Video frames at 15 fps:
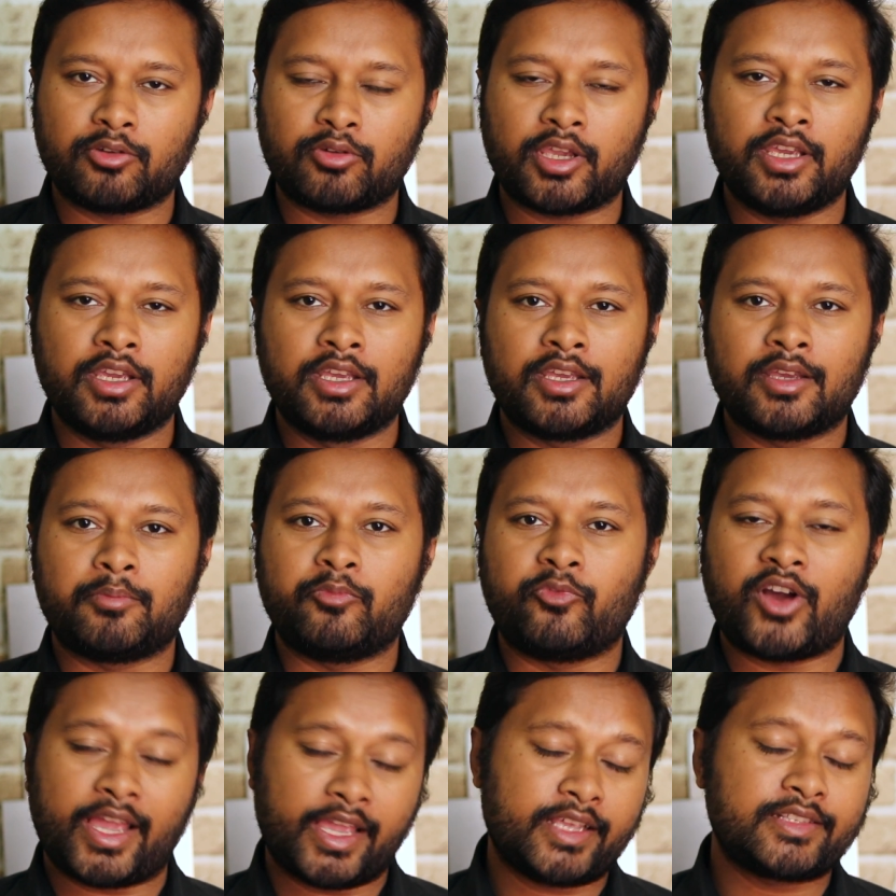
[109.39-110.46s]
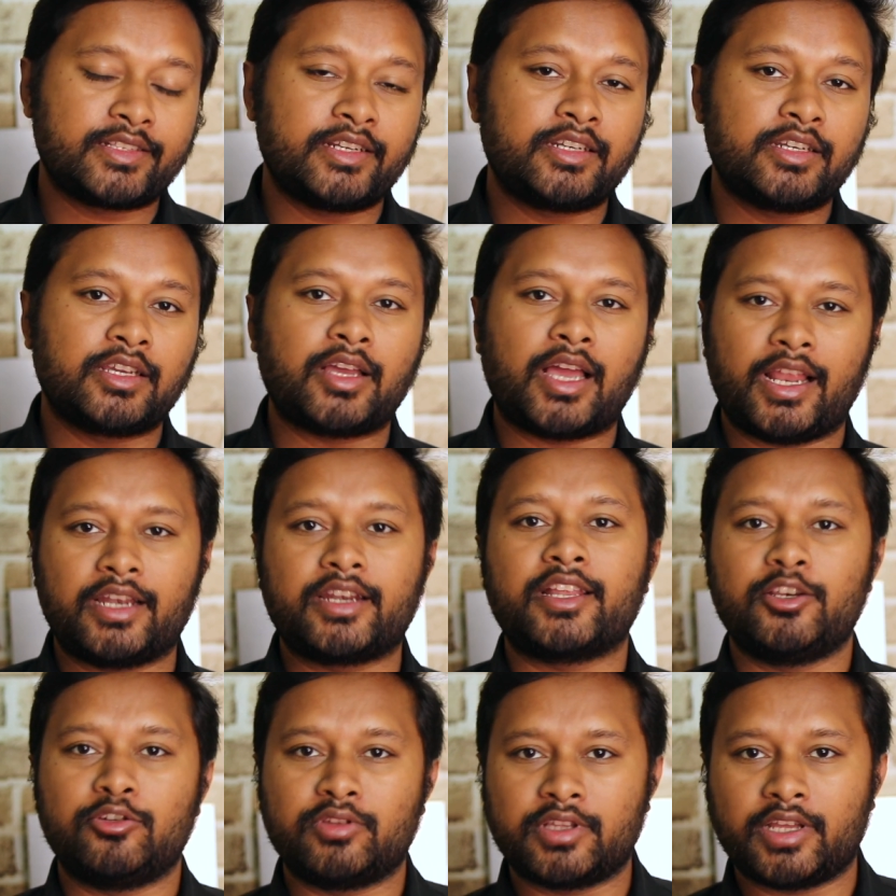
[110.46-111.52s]
Okay, why is it? I'll tell
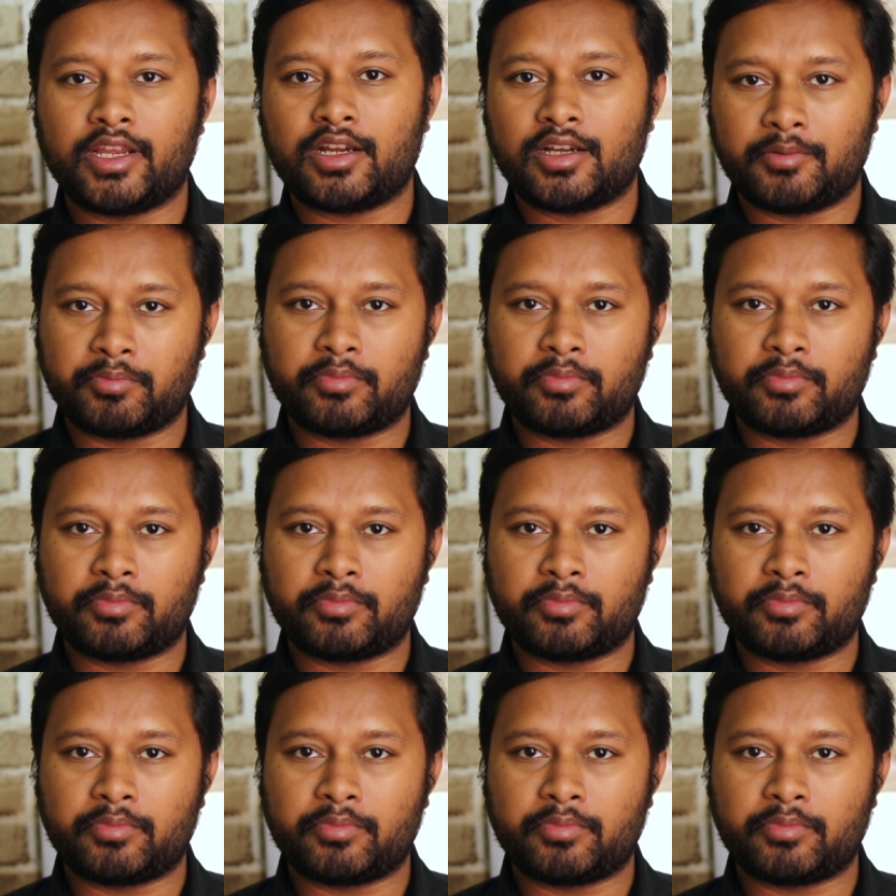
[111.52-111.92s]
you in the